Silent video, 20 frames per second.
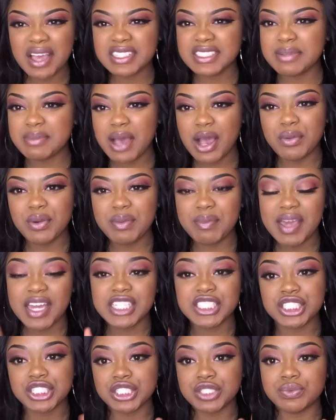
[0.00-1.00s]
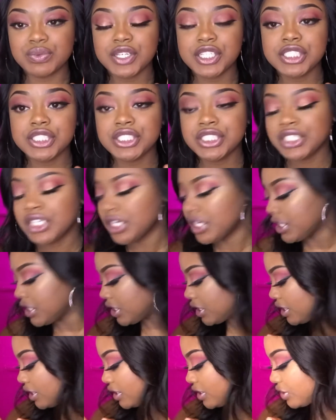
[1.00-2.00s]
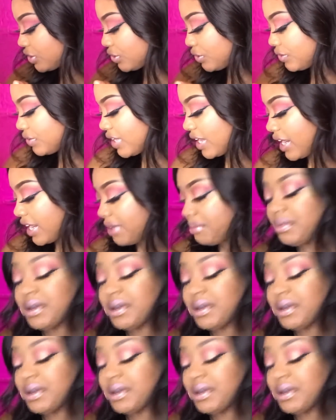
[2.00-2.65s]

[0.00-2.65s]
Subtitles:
somehow we managed to switch through there,